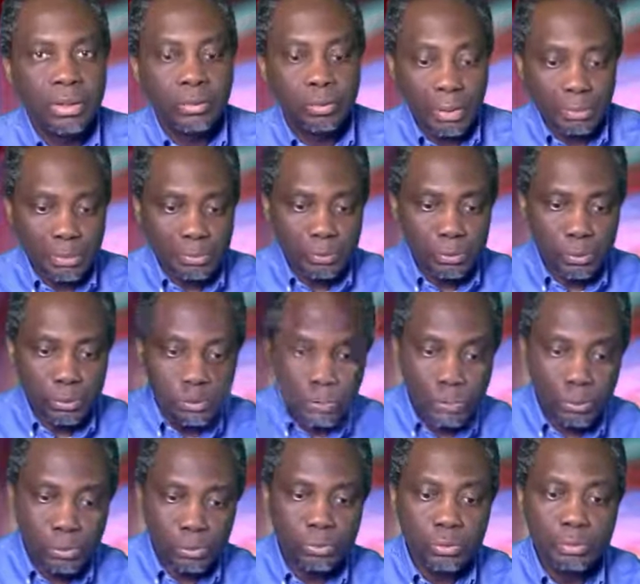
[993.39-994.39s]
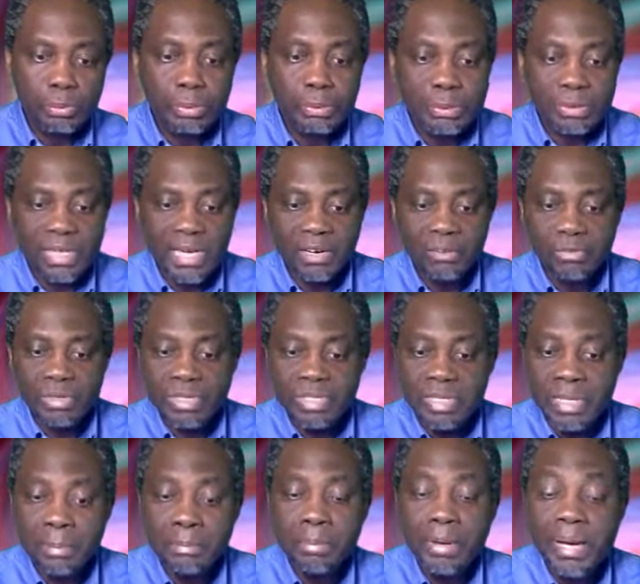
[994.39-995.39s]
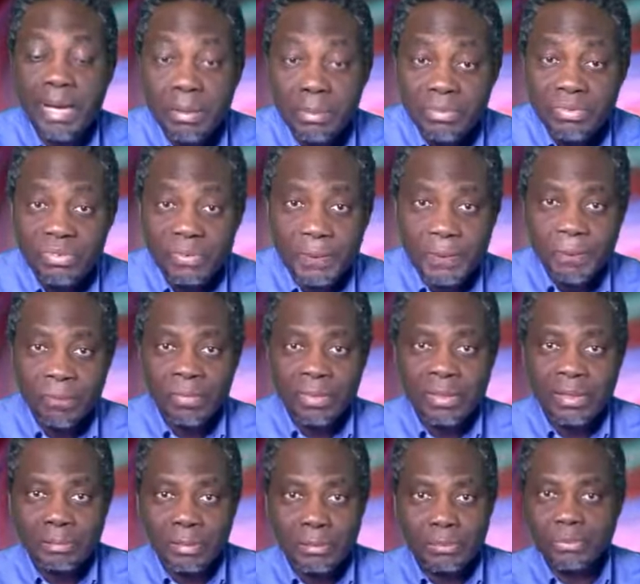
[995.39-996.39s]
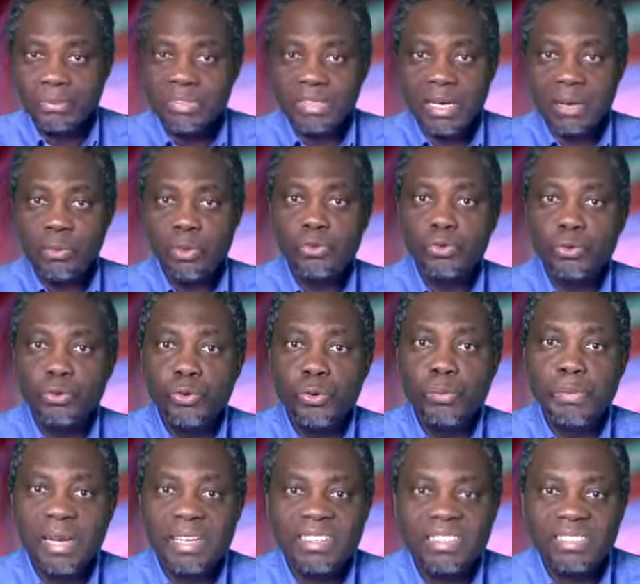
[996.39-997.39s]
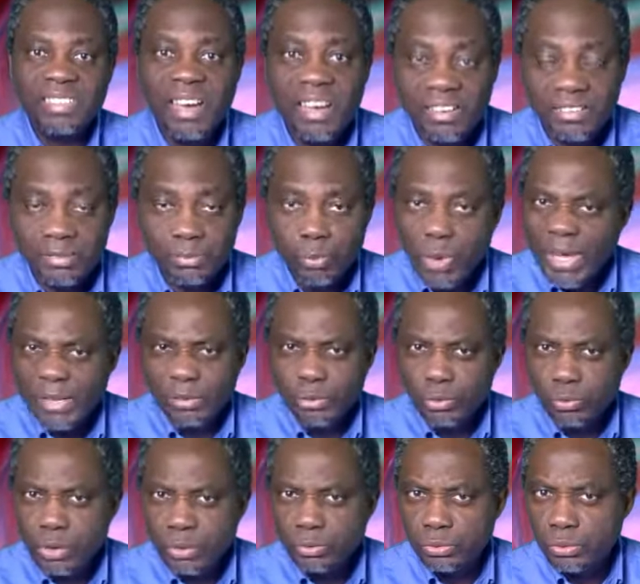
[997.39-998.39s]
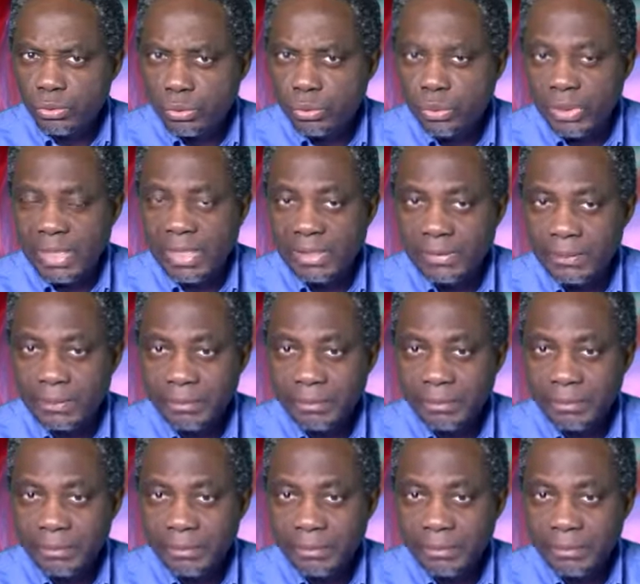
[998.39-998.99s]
When people go to people that read their palms, people say, I want to know my stars. Why do you want to do that?